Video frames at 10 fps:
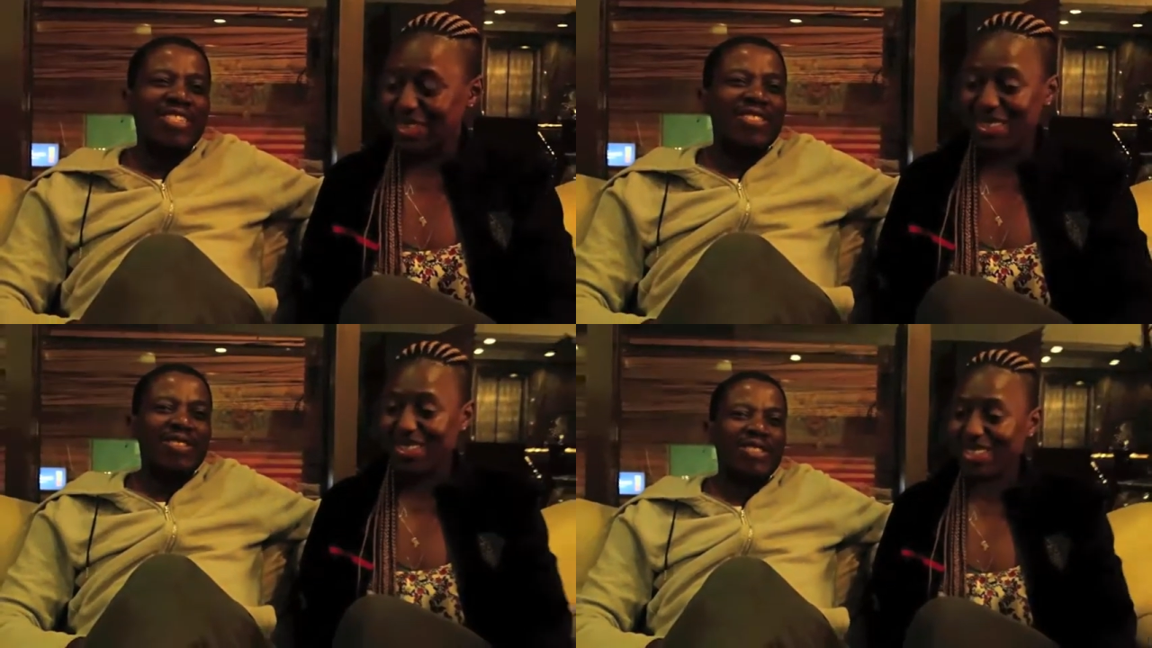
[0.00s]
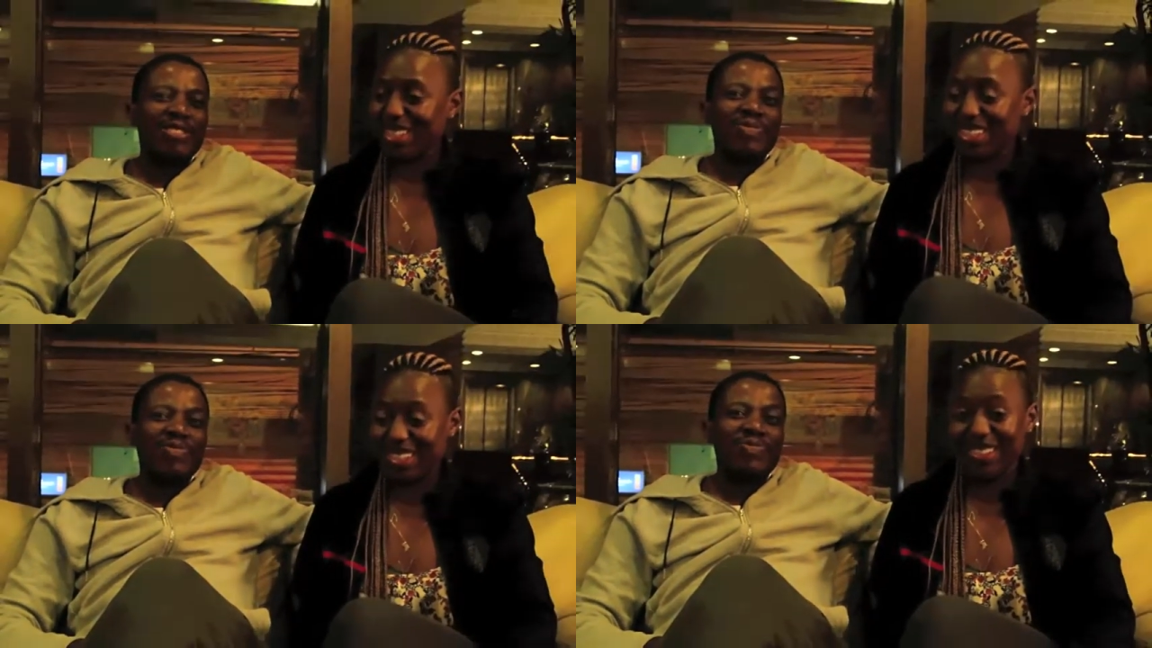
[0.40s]
Speaker 1: it, was so, it
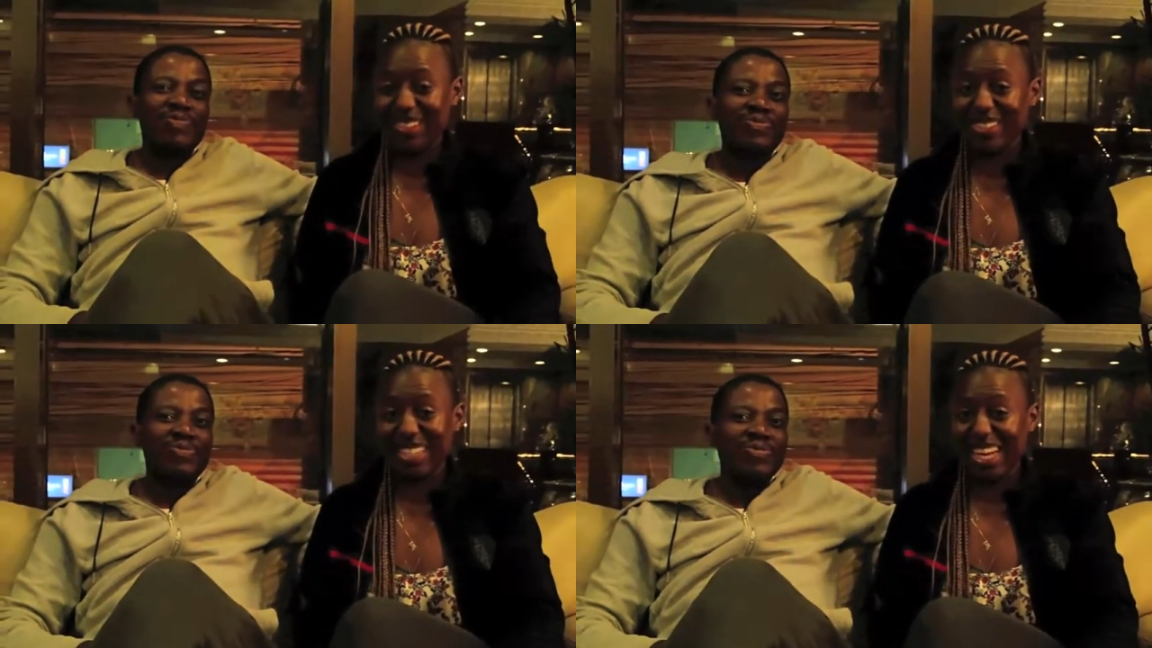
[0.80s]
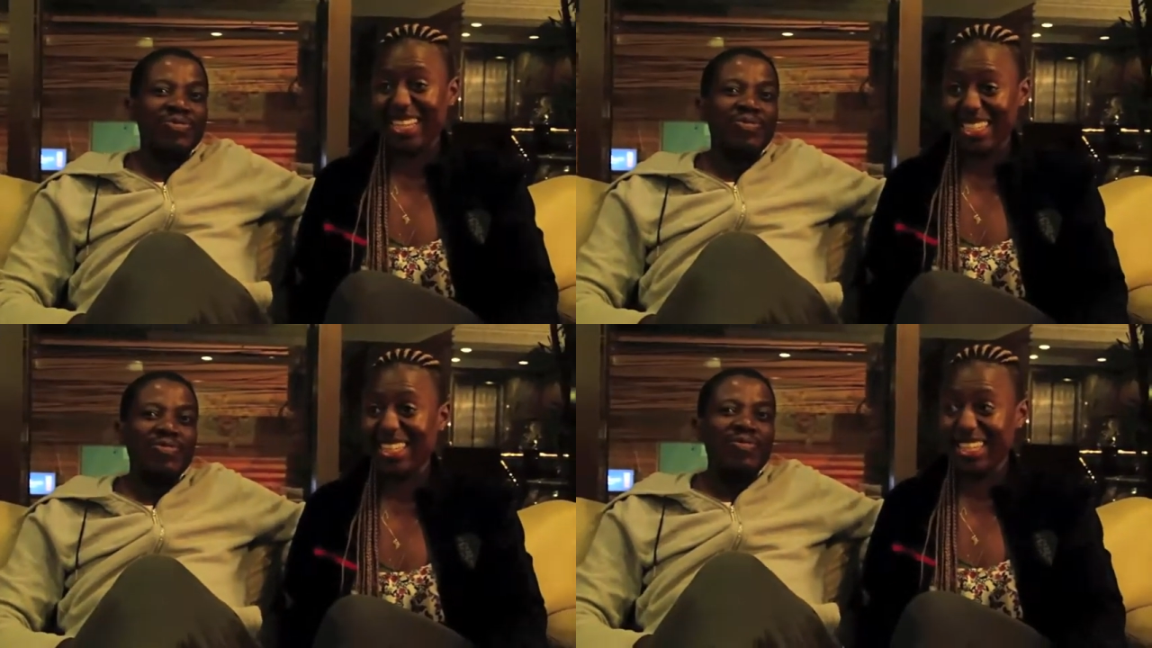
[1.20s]
was so nice
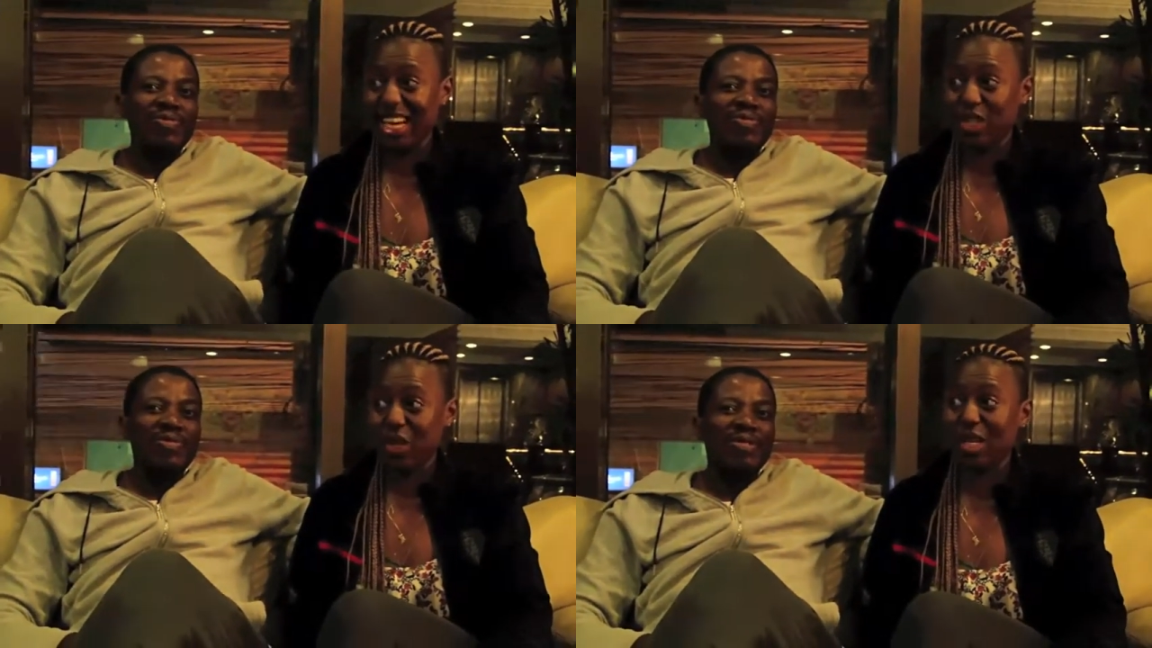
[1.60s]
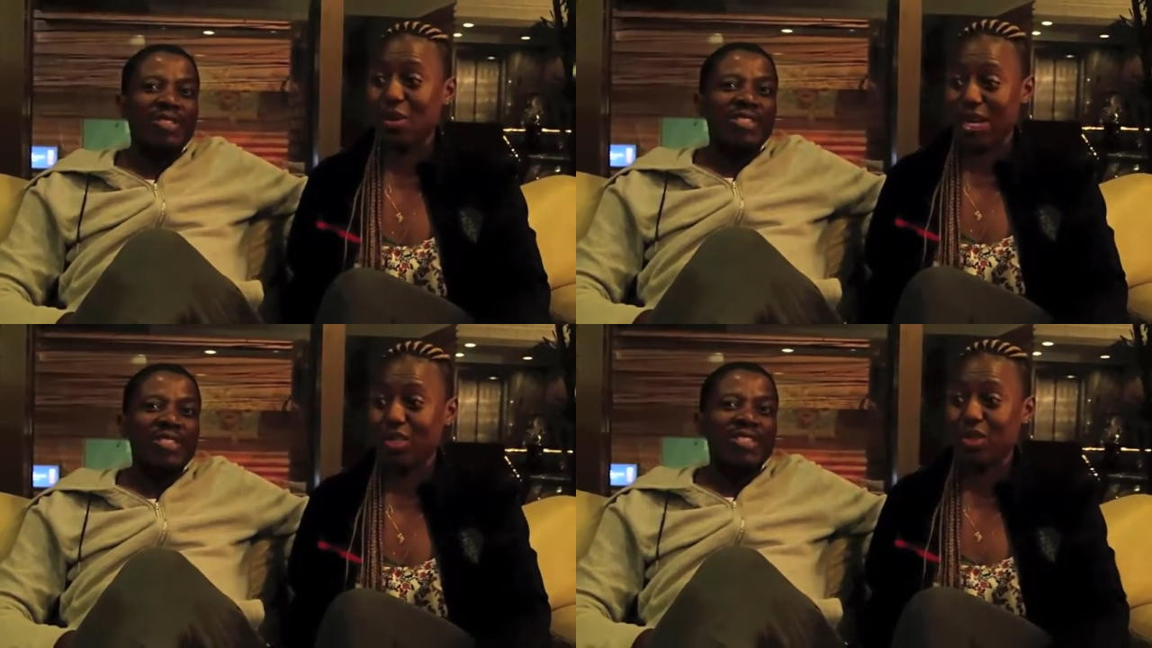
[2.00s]
that he actually
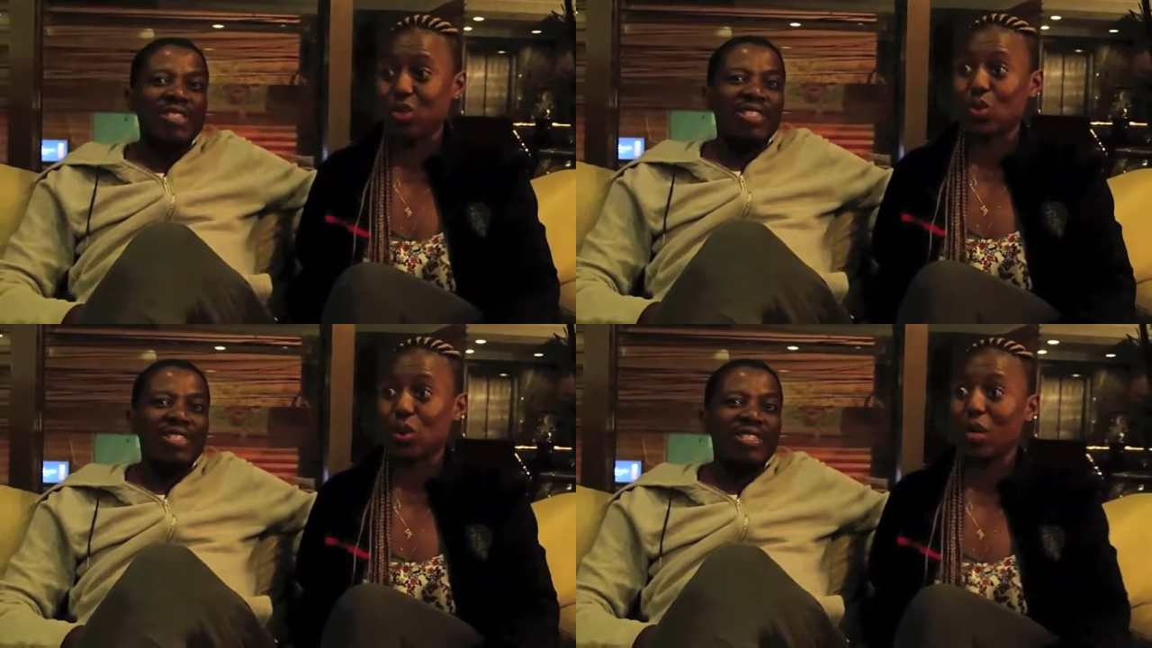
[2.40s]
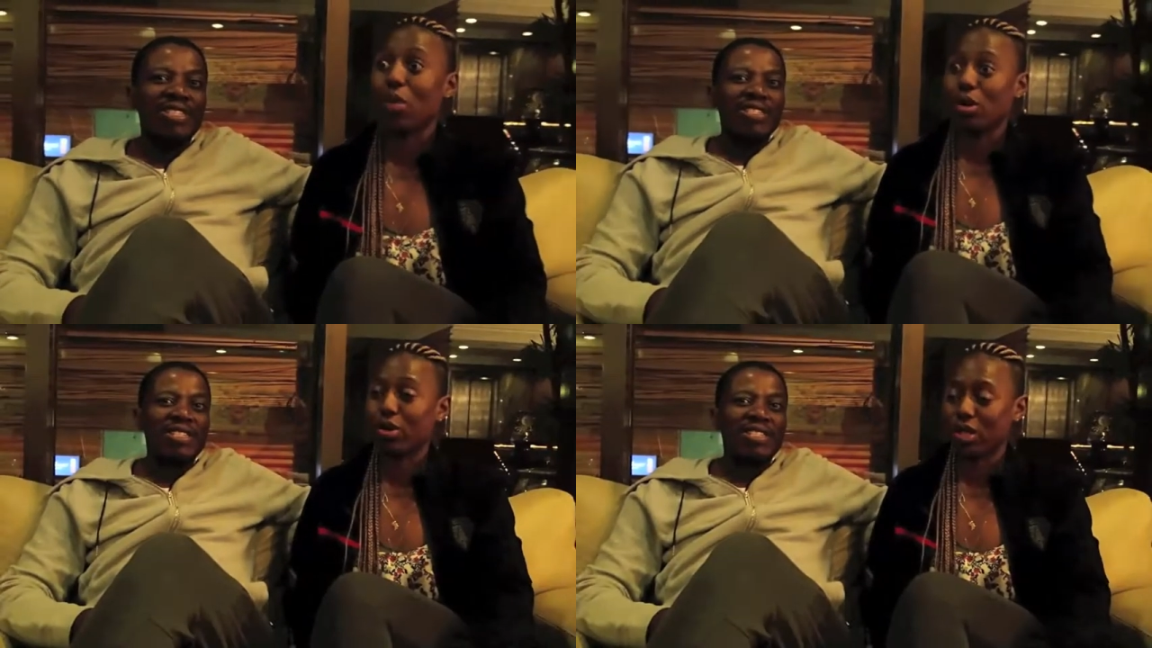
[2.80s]
went to where we were,
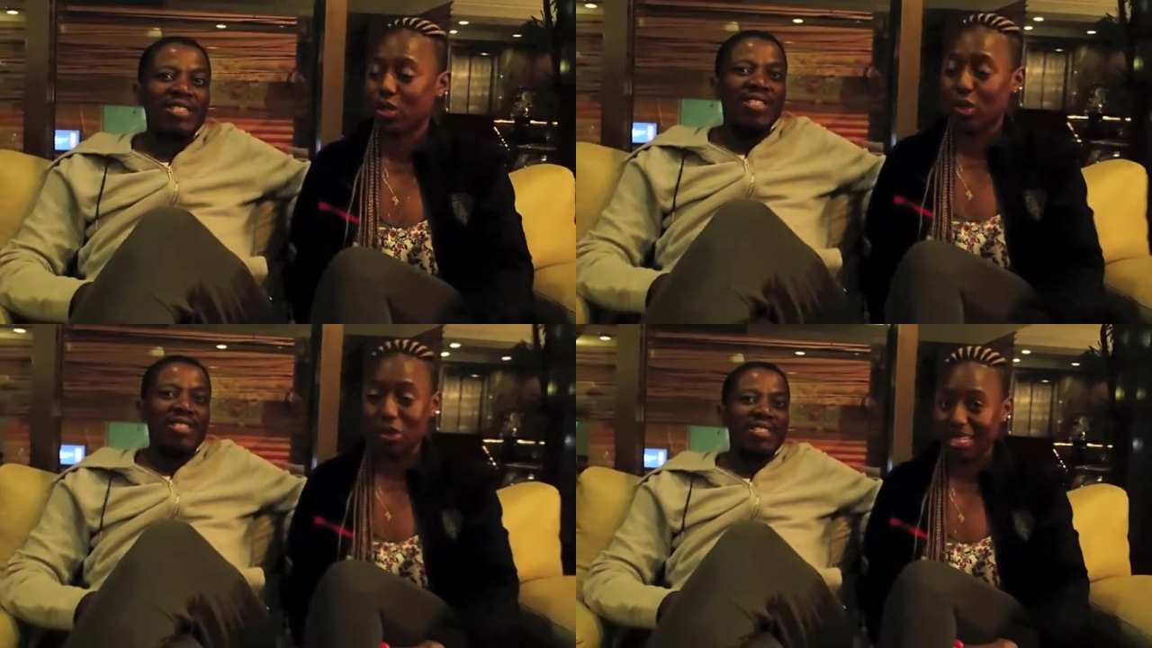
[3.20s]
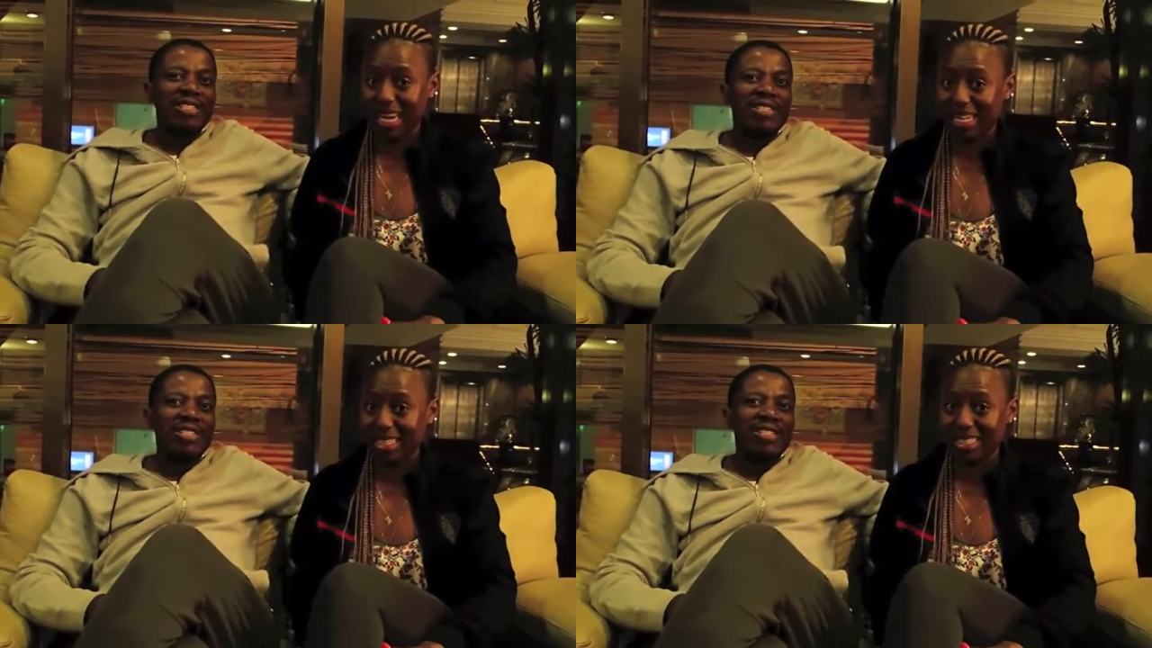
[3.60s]
because there's so many
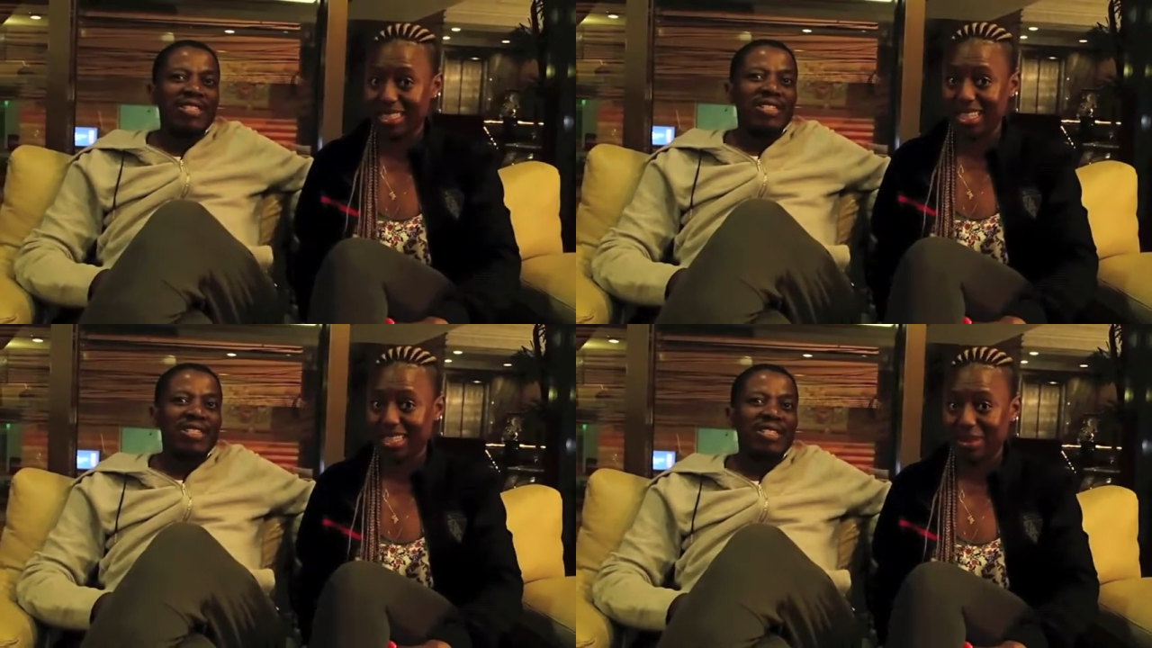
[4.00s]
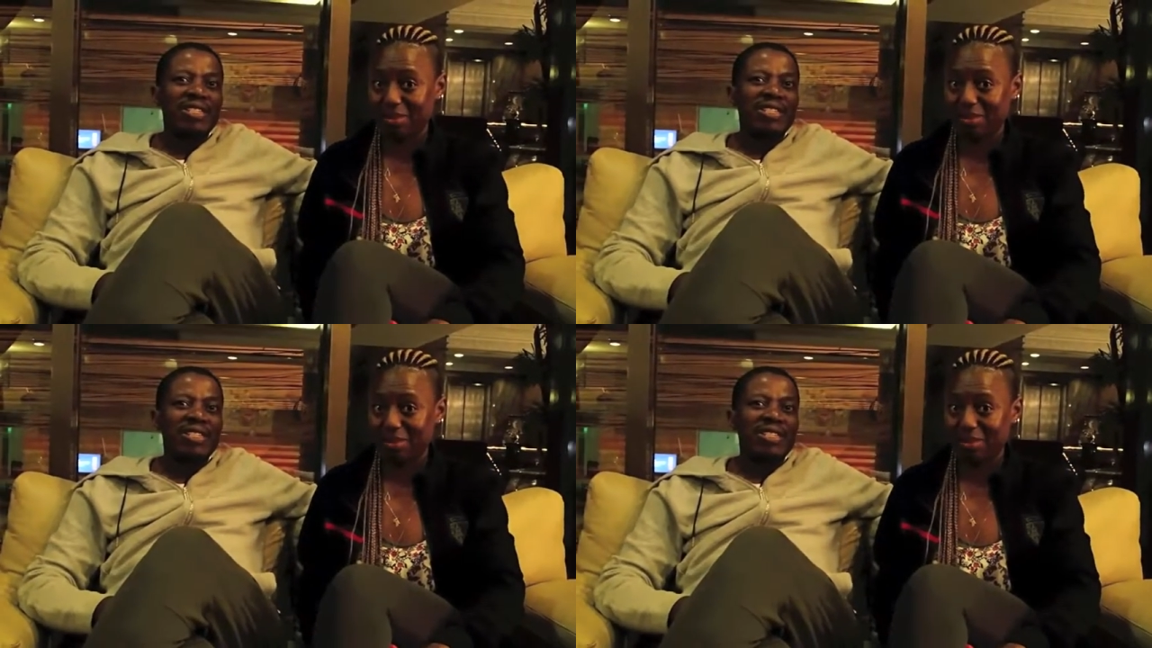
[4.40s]
gates at the stadium,